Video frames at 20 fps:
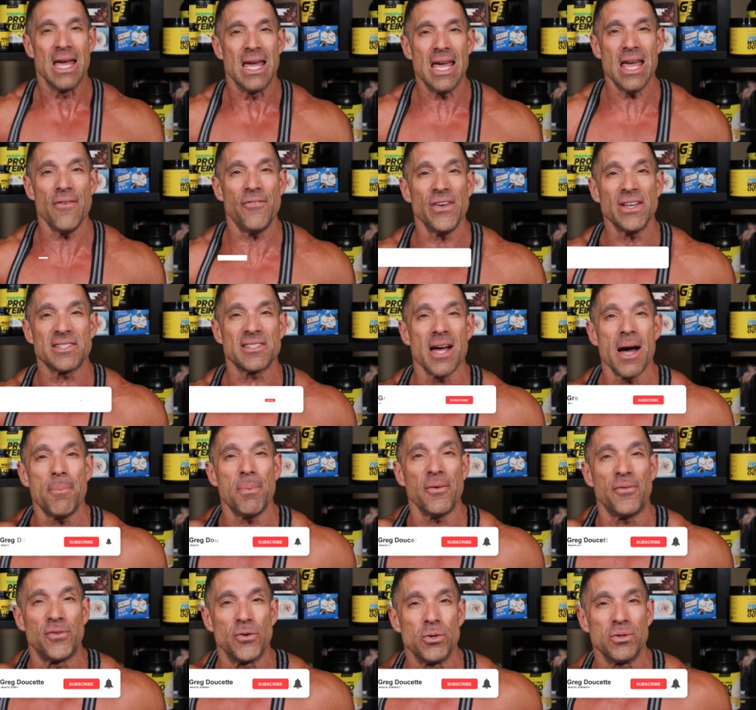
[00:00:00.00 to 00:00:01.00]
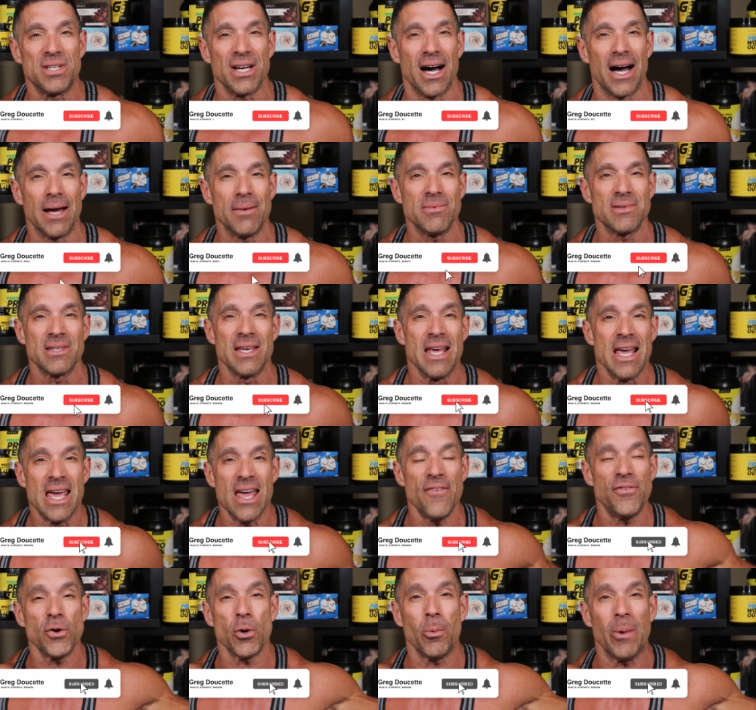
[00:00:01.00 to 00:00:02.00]
if it's up a few times,
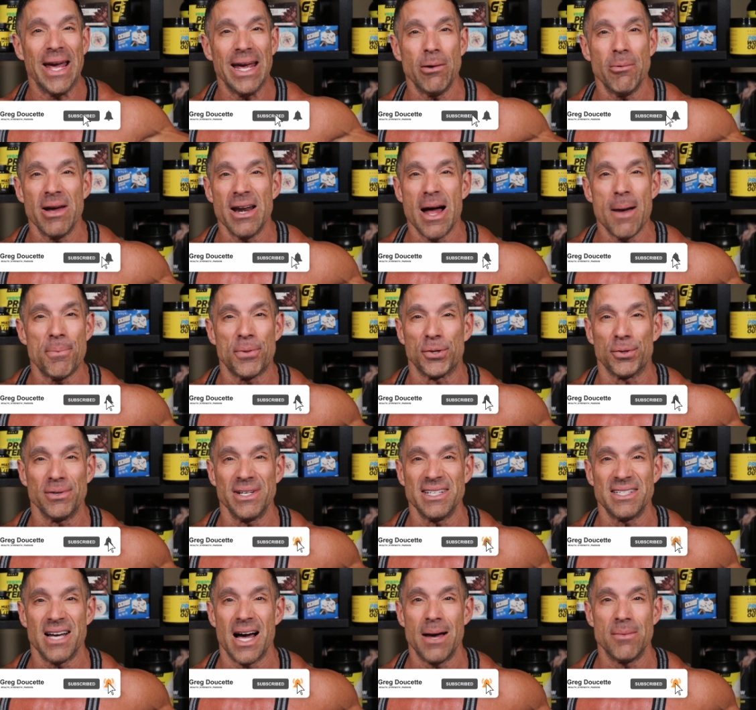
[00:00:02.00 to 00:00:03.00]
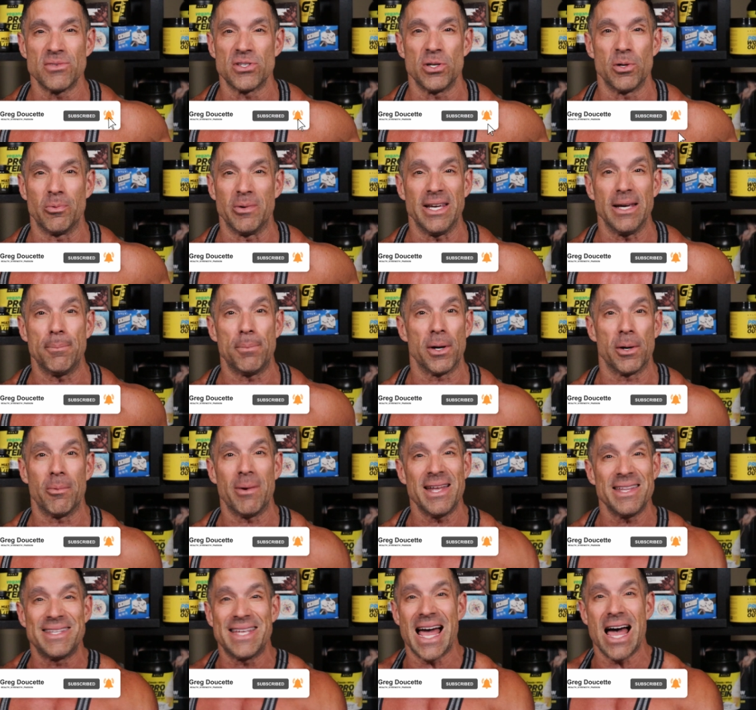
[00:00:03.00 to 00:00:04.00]
if your weight went up three times in a week, but it
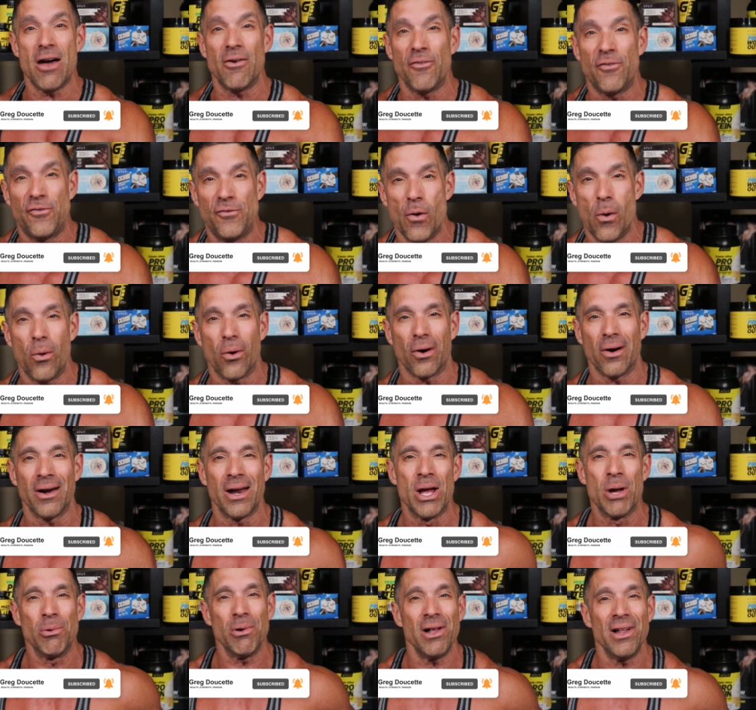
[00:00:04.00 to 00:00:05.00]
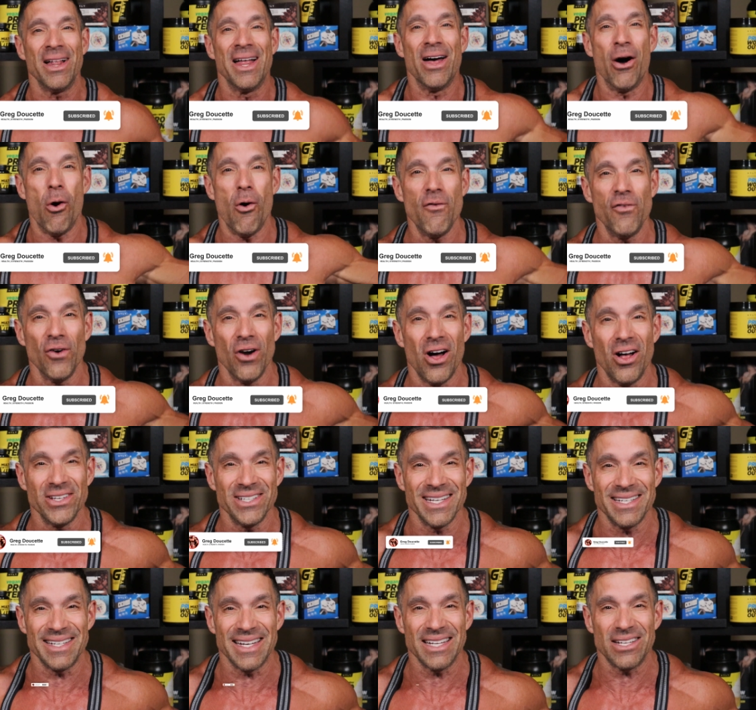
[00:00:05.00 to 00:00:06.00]
went down four, well, overall
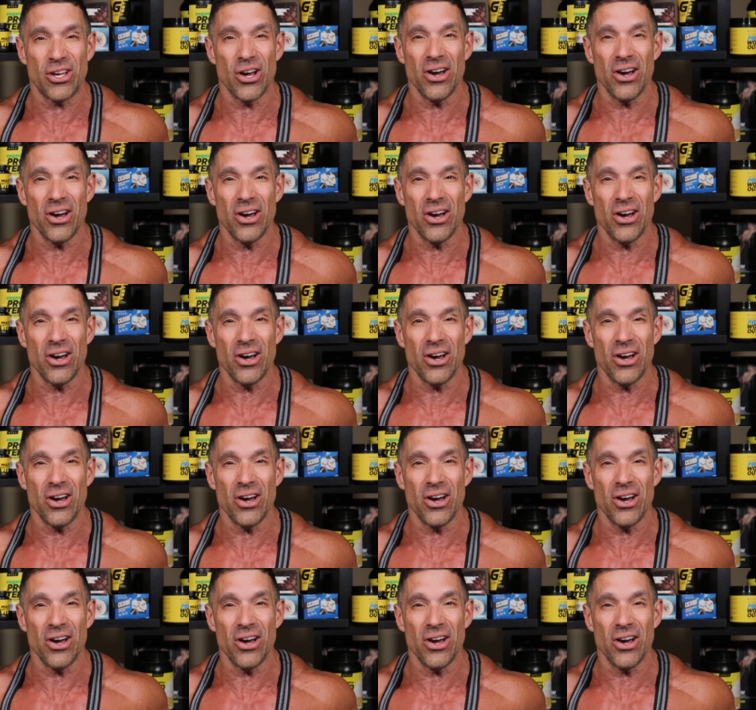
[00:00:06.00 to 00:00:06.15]
you did